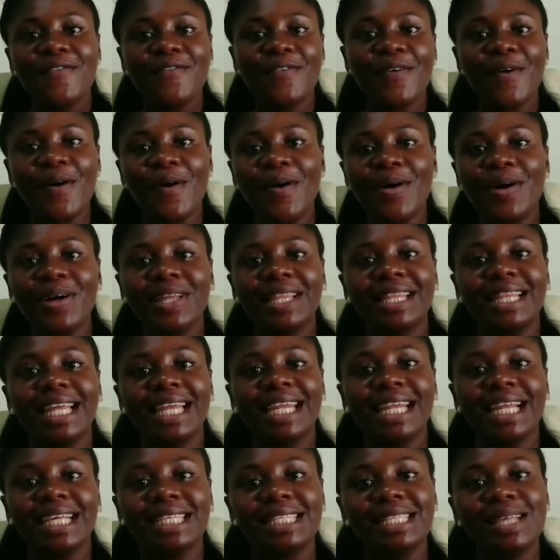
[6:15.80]
for
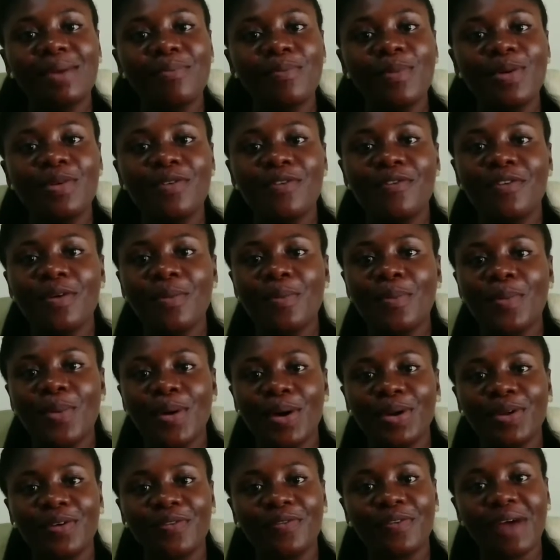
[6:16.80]
the Nursing and Midwifery
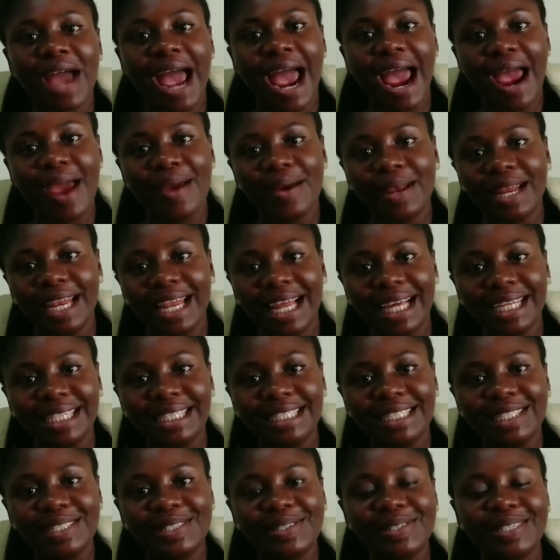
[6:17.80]
Board of
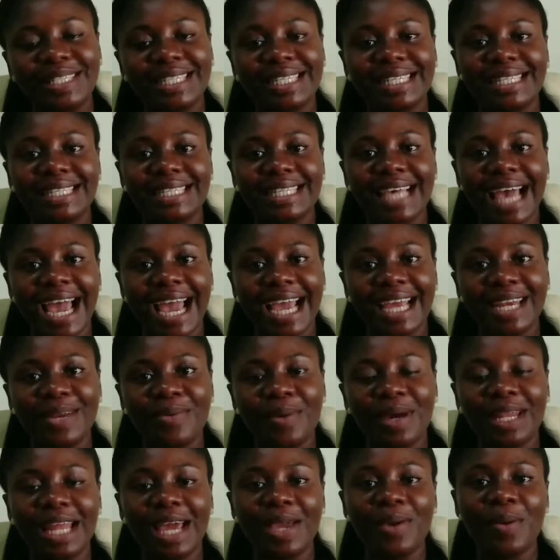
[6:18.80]
Ireland to
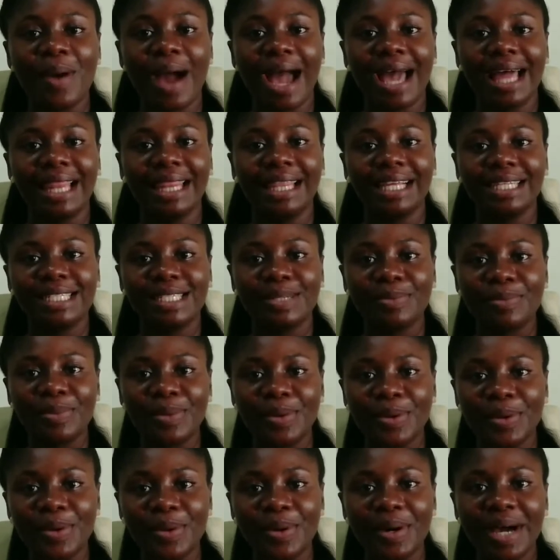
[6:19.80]
decide whether you are
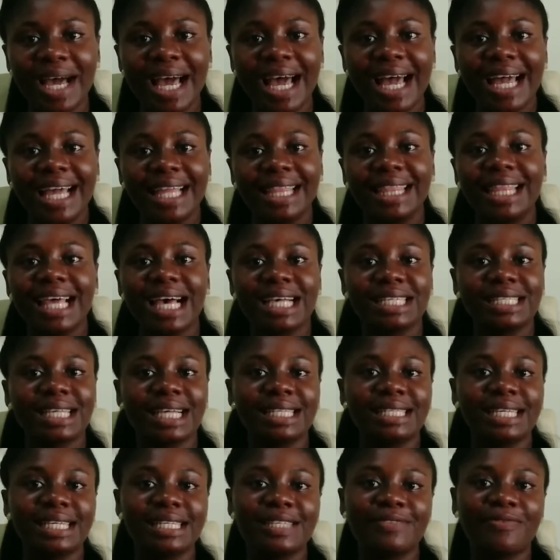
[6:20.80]
eligible, they are
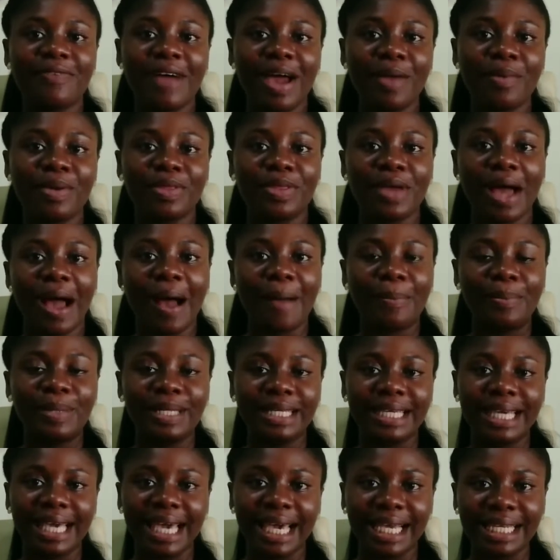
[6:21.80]
satisfied with the
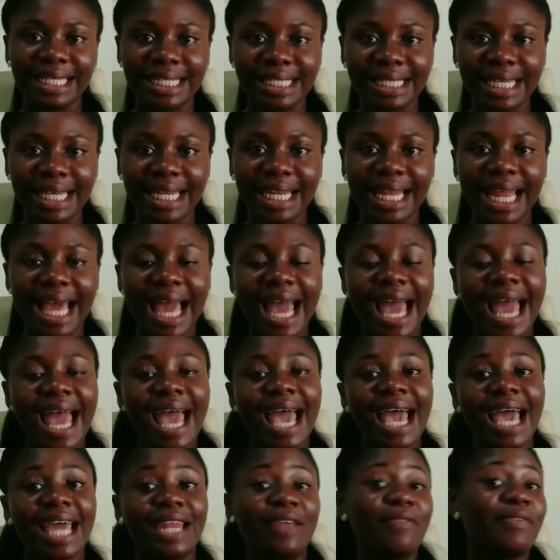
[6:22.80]
application,
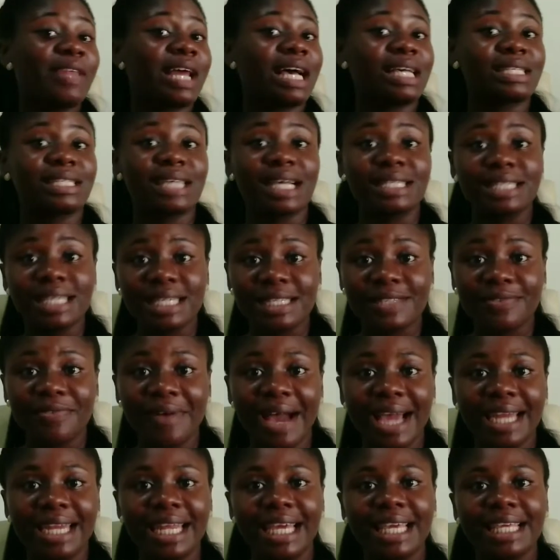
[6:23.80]
and if they are
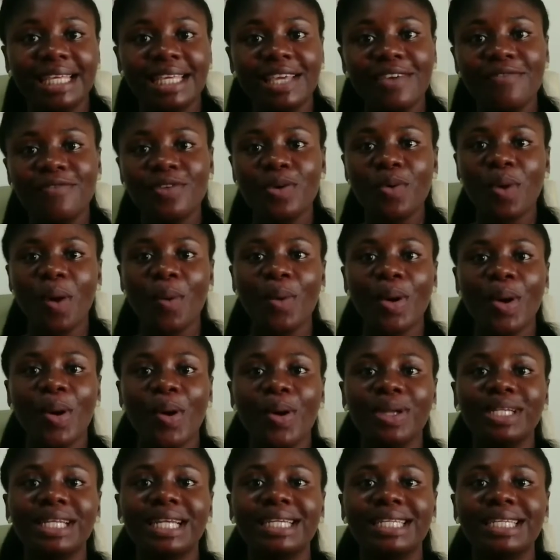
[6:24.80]
satisfied, they give you what we
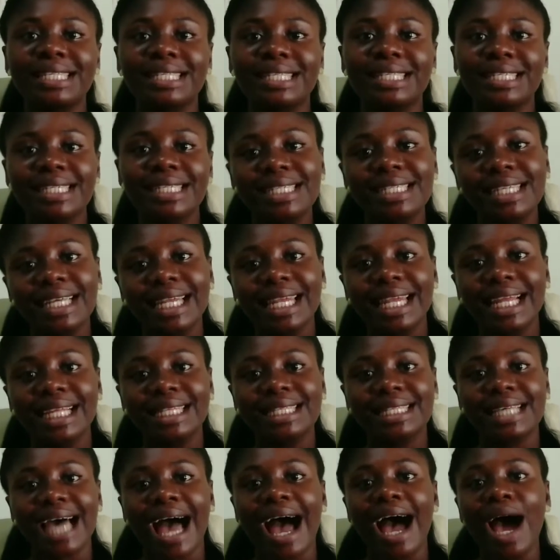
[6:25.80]
call the decision
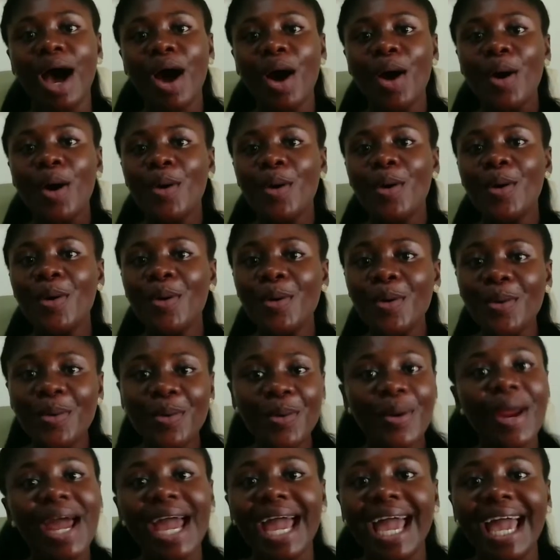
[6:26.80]
letter.
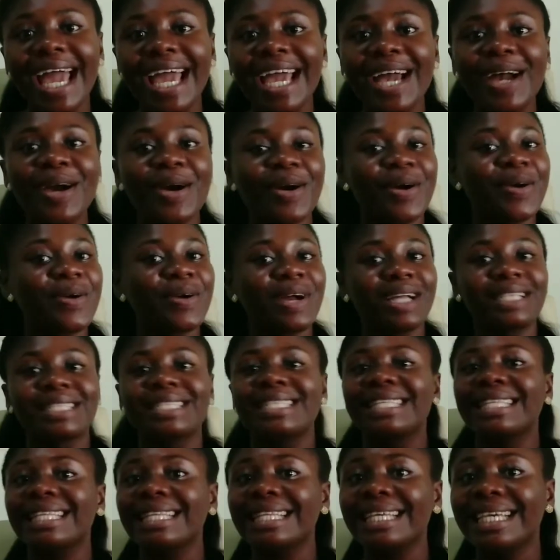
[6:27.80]
Hooray!
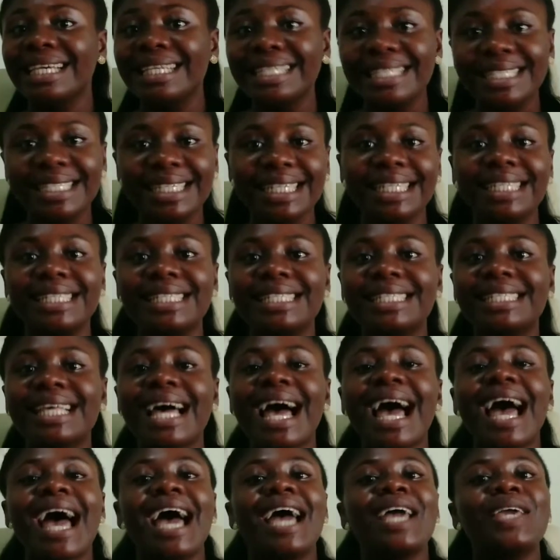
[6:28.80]
Congratulations!
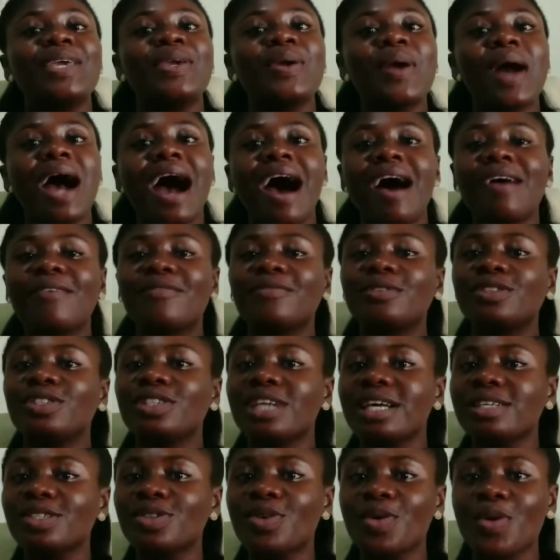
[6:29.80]
You have
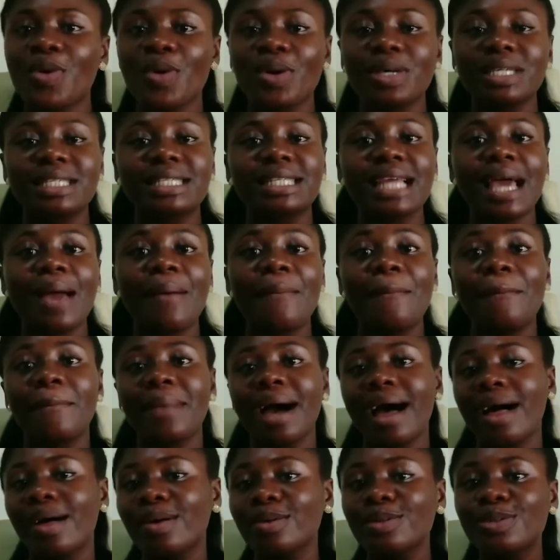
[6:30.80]
just crossed a
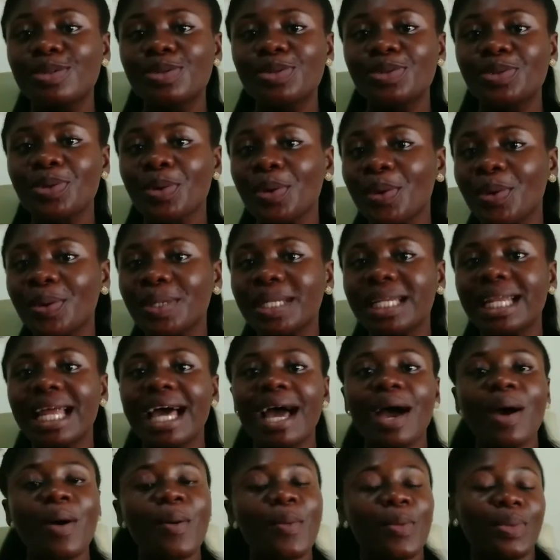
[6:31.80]
milestone
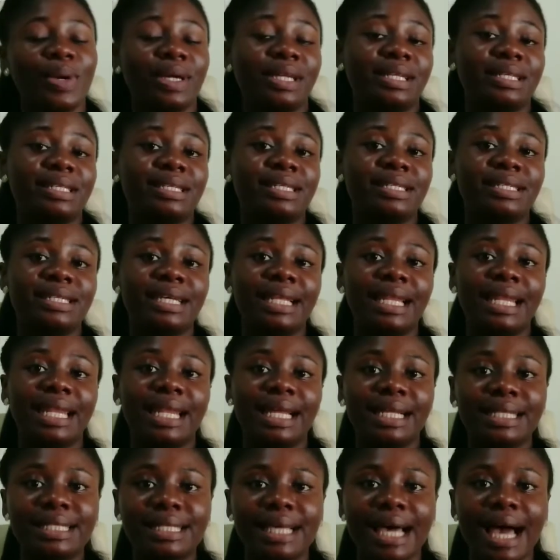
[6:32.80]
with a decision
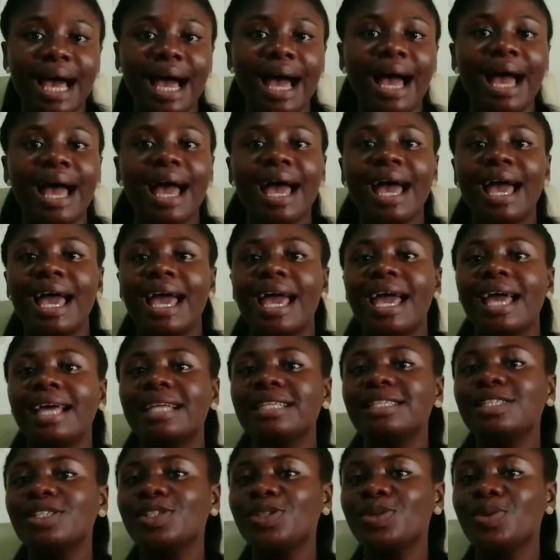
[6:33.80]
letter
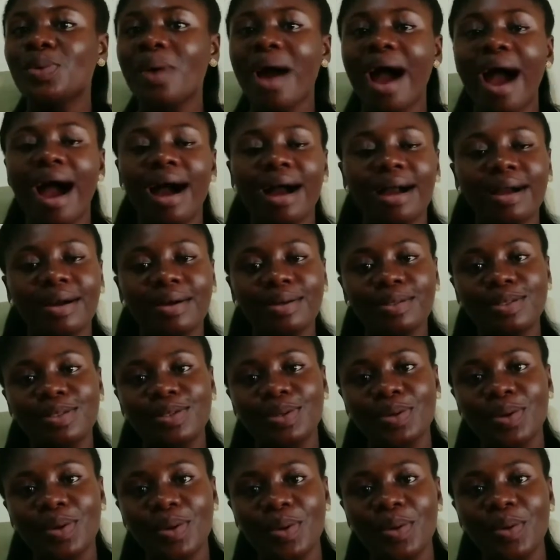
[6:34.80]
and you are good
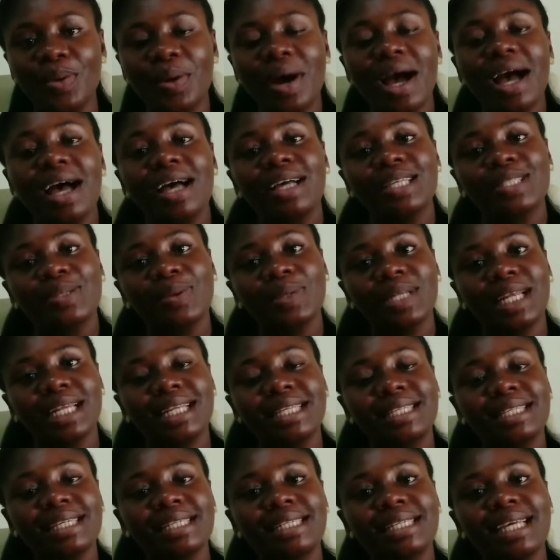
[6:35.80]
to go. So with a
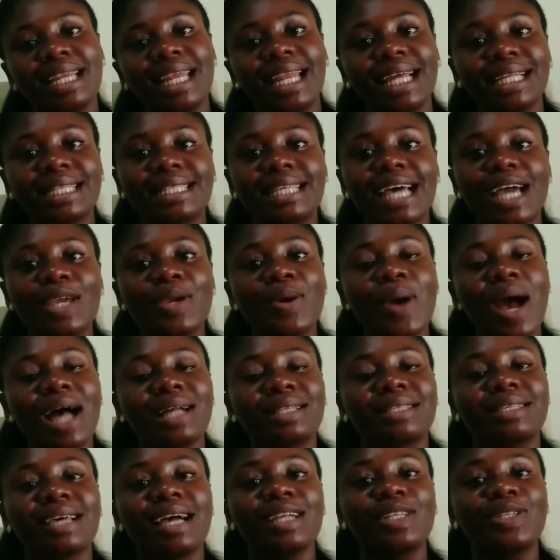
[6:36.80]
decision letter, you
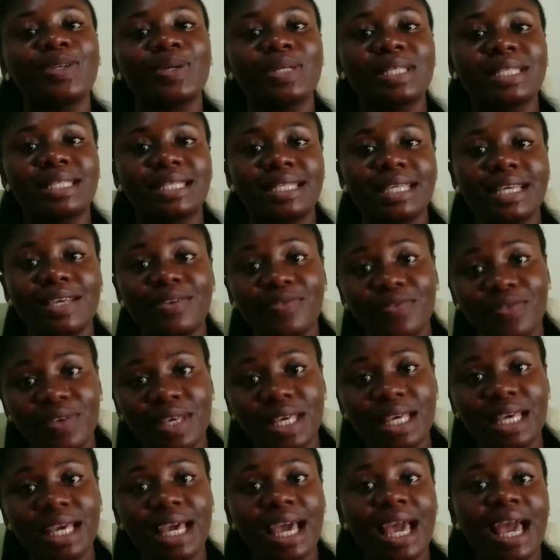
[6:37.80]
attach your
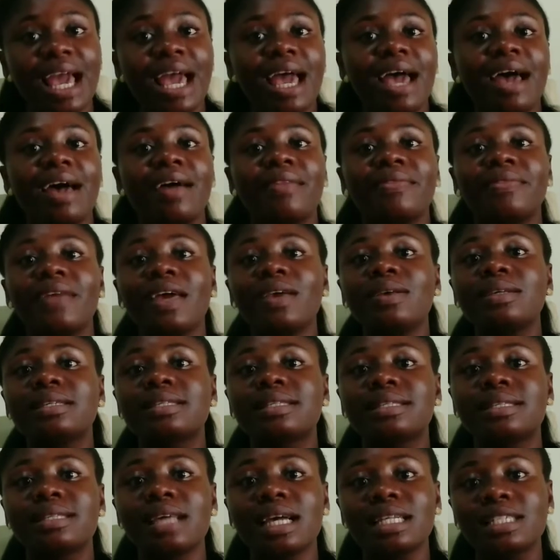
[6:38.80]
CV and then you
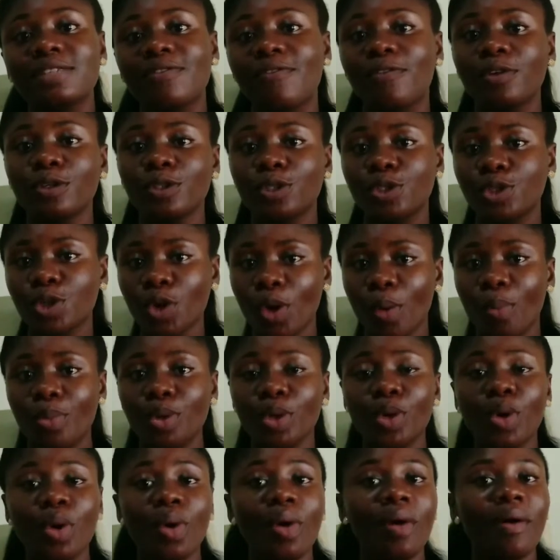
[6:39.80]
search for job.
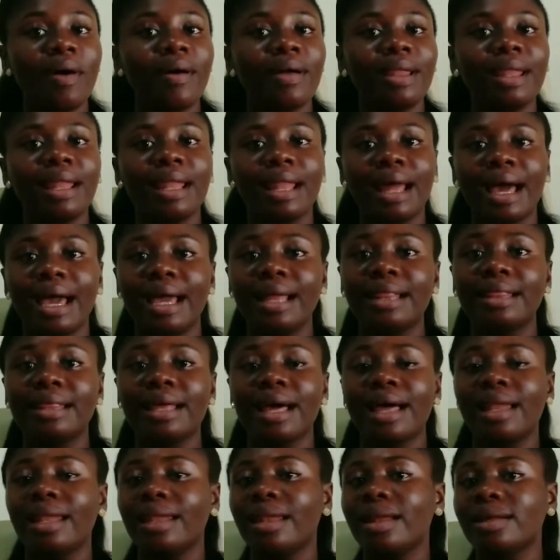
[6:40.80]
You go online,
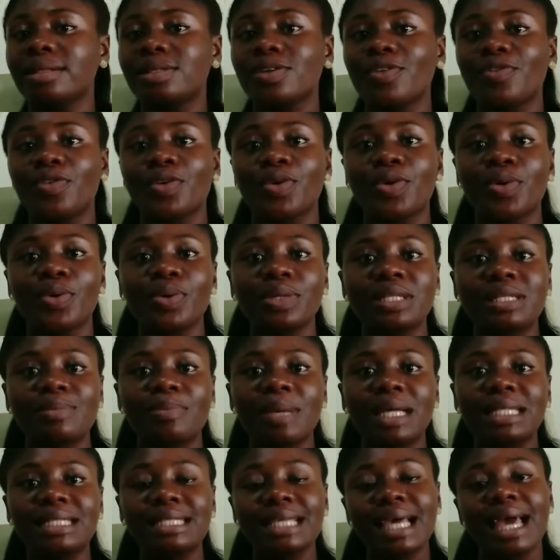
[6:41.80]
there are lots of
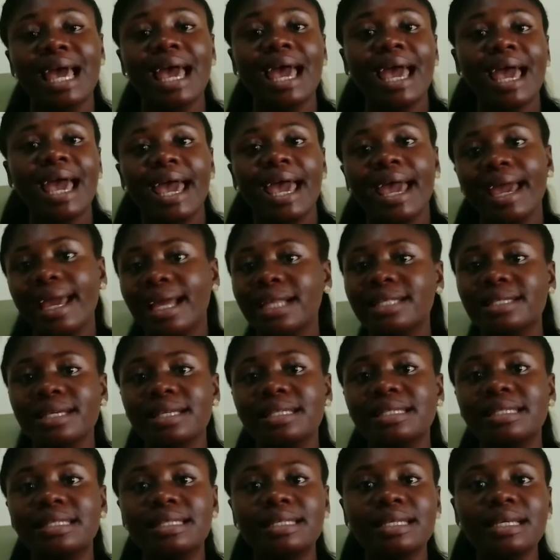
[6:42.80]
recruitment
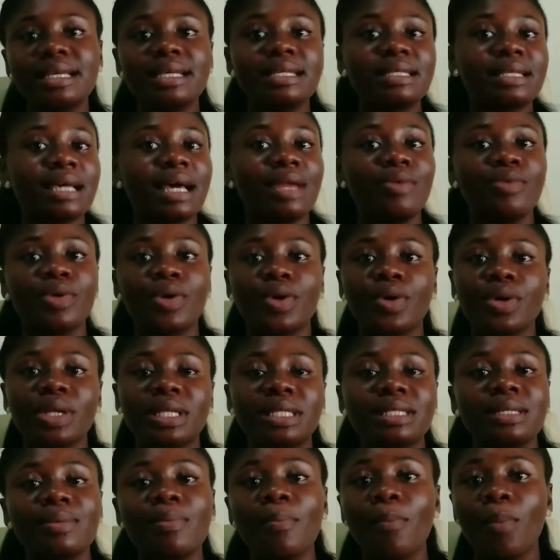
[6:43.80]
agencies and
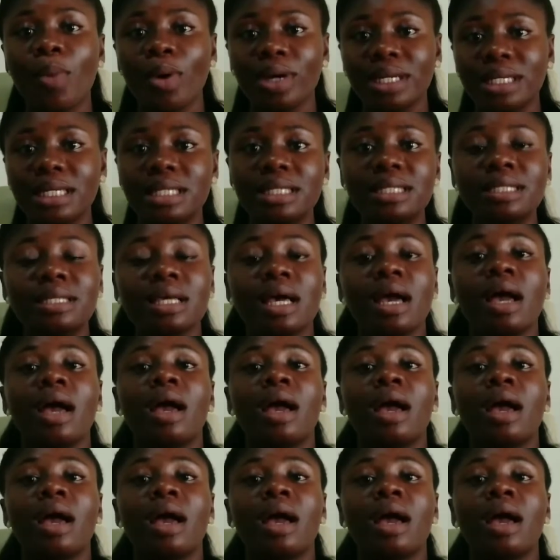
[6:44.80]
recruiting bodies.